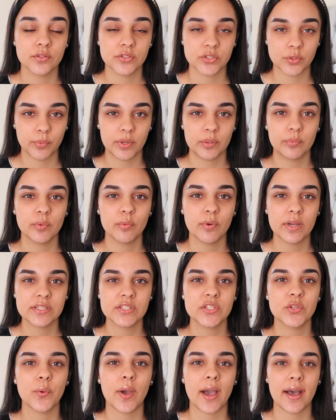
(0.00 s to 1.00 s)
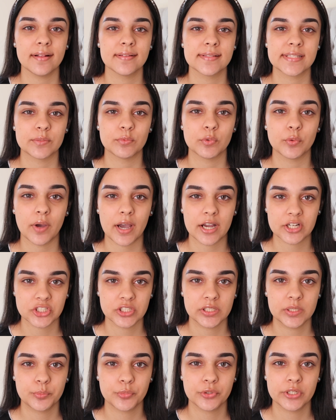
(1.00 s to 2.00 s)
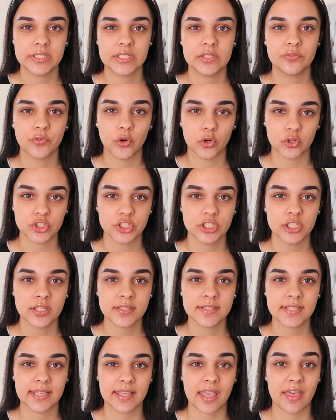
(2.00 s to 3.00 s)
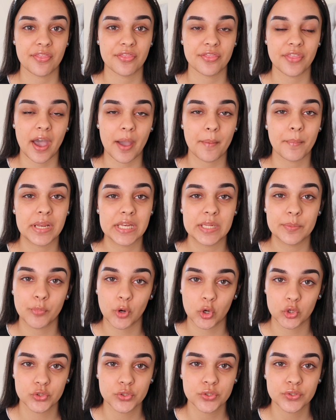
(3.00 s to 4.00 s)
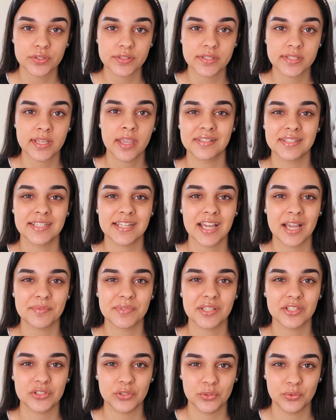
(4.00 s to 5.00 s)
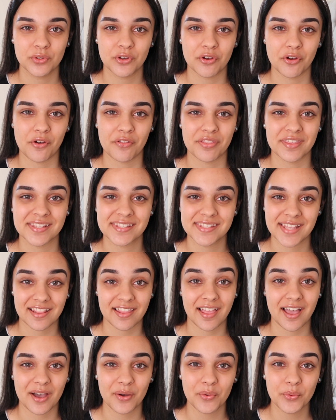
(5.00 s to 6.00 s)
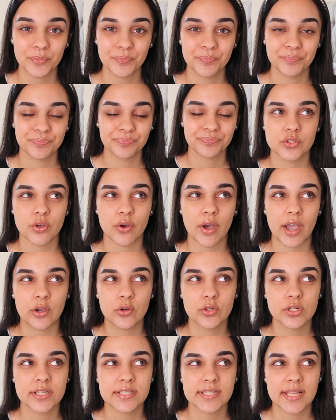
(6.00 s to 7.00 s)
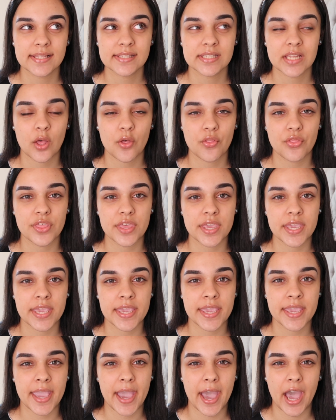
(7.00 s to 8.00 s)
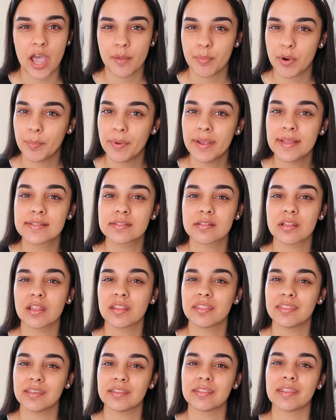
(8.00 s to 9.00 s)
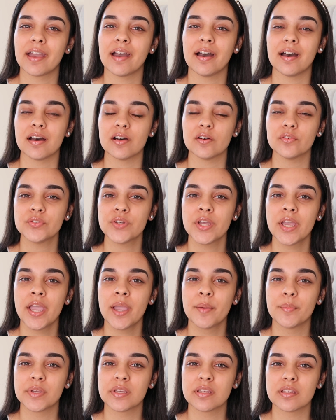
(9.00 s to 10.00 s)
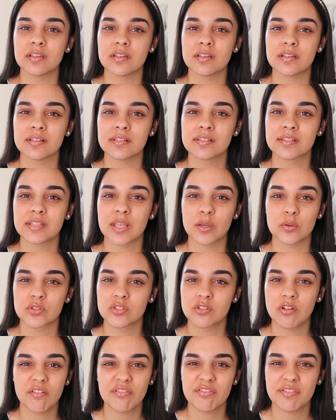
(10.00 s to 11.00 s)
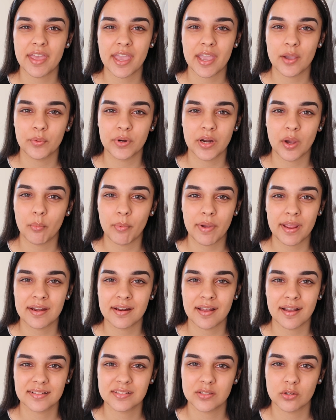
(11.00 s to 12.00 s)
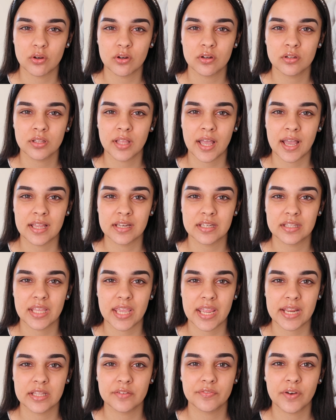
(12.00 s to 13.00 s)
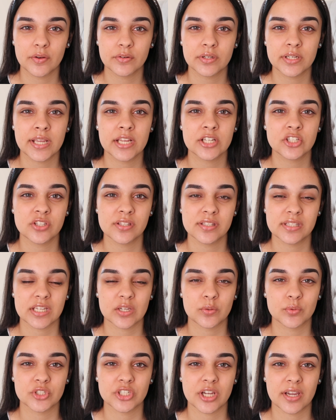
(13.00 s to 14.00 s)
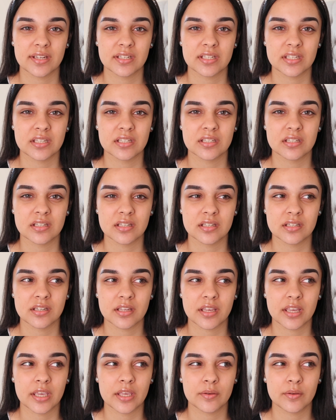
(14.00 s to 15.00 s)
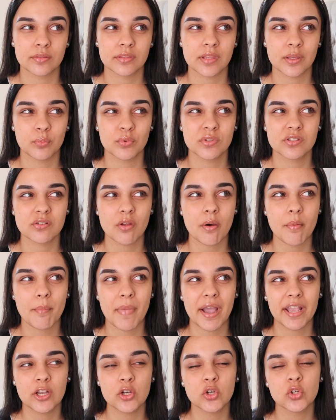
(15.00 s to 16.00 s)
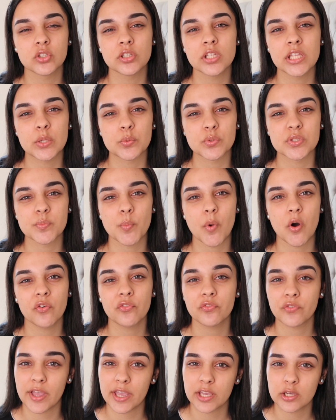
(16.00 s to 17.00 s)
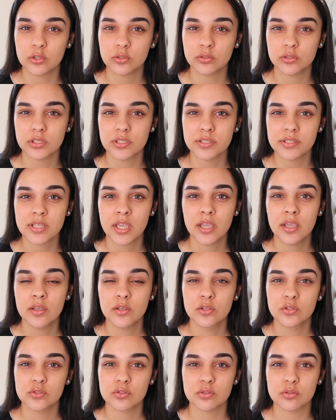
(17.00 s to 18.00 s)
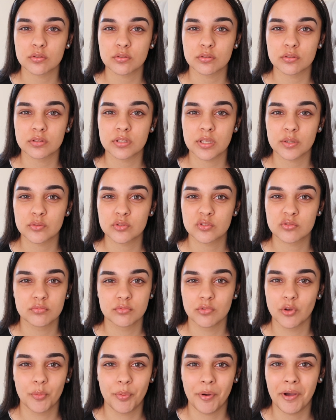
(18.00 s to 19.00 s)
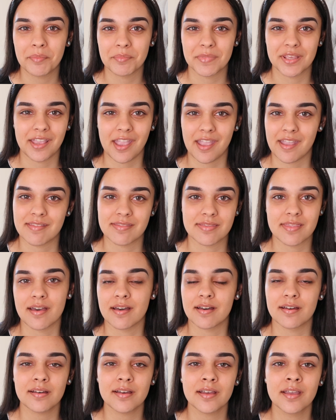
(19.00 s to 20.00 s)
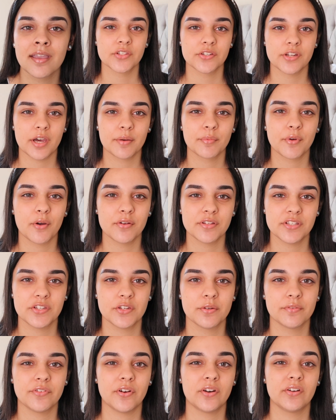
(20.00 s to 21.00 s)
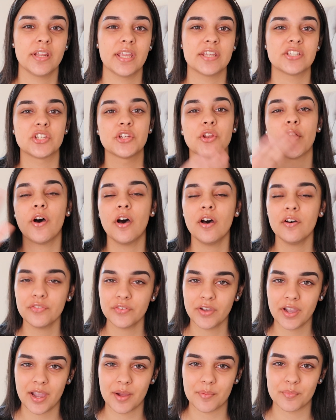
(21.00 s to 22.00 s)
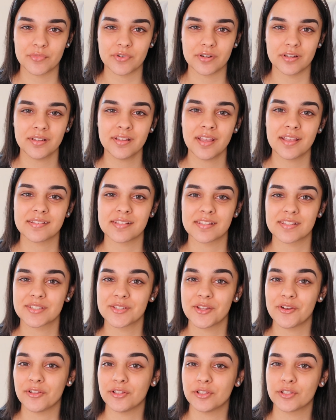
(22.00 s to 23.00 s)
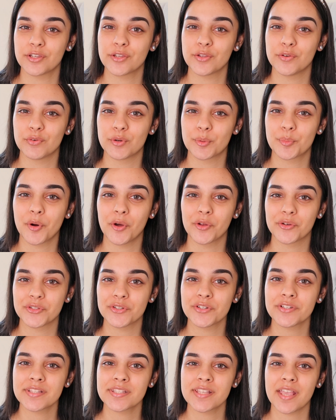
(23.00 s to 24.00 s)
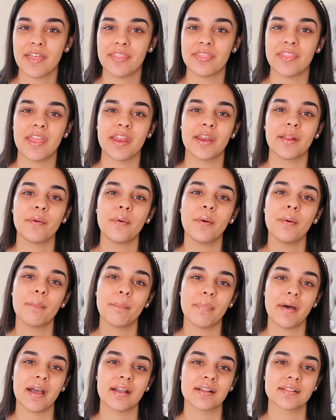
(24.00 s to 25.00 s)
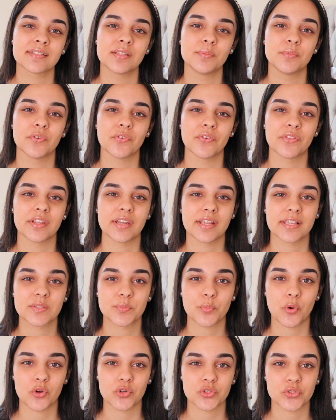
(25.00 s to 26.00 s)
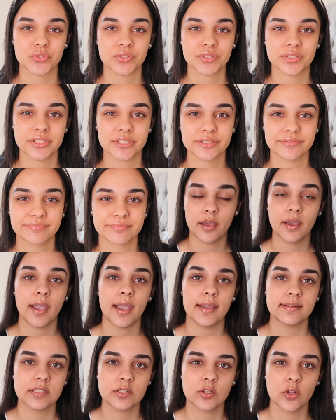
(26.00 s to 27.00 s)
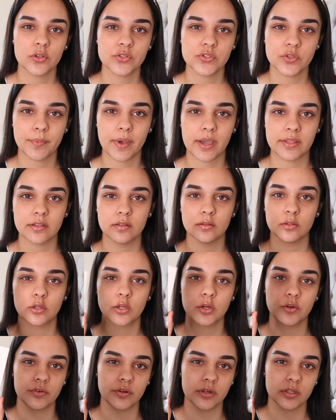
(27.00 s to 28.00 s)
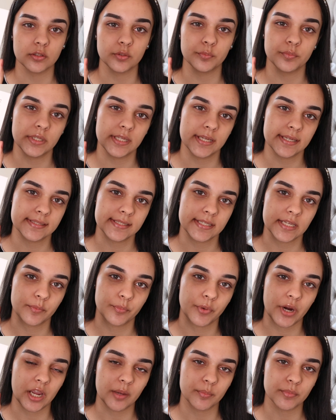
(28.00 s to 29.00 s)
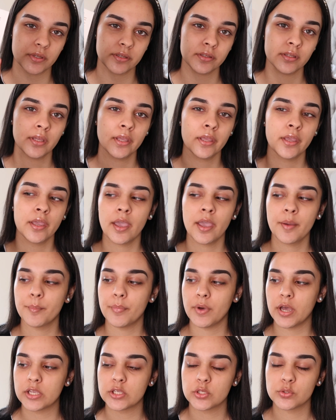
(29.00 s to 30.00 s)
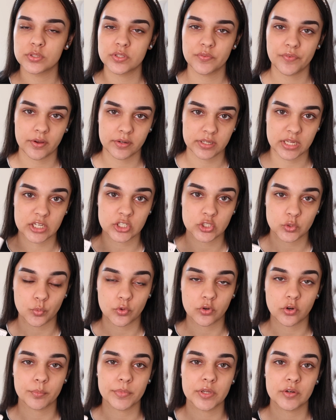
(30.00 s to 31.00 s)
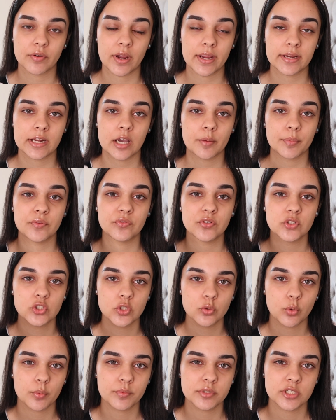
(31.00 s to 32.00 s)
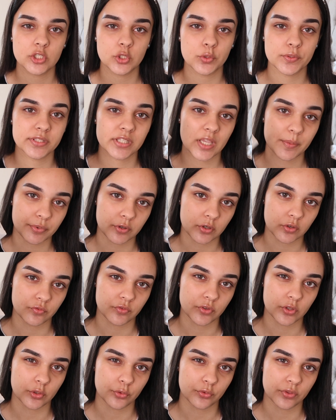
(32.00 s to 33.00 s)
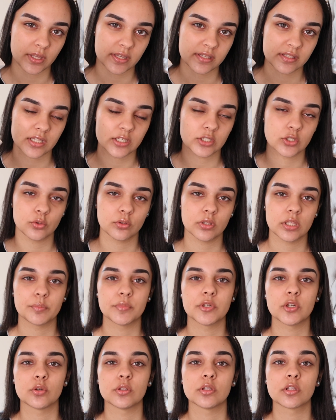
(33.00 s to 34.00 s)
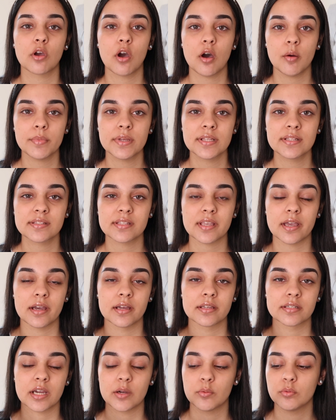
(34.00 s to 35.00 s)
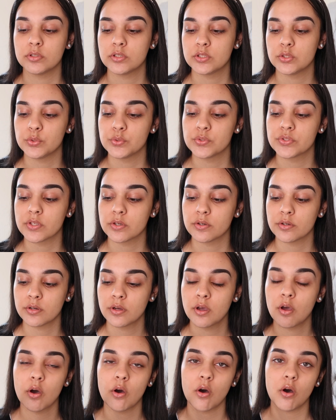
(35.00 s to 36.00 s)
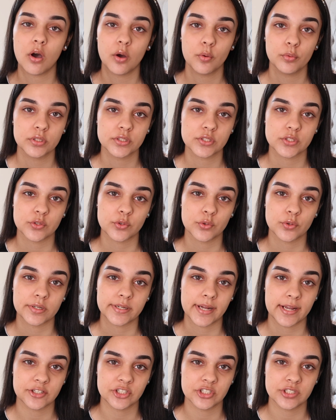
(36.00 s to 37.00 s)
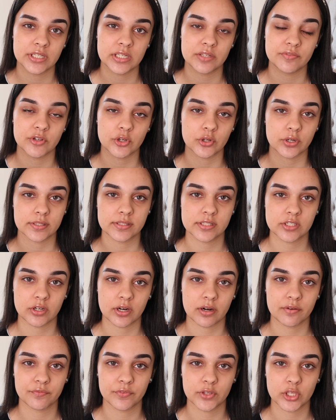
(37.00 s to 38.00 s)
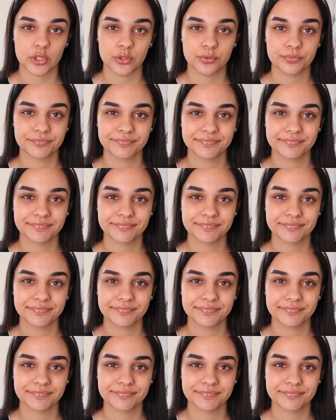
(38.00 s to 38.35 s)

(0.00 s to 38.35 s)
So when we went to Aldi, we were actually pretty fortunate to get that many products, because the times I do go, they sell out. So I couldn't test out the eyebrow pencil I think they have, because there was none there when I went at all, and then the foundation stick which I needed, there was none my colour, it was more fair colours, so there was no point me getting that. So now I'm going to do a foundation off camera as it's not a Lacura product, and then come back to move on the next product. I did also buy the Lacura Illuminating Primer, but I use the foundation one on me right now. But if you do want me to do a separate review on this, then do let me know in the comments and I will do so. Or I will do an IGTV on Instagram for you.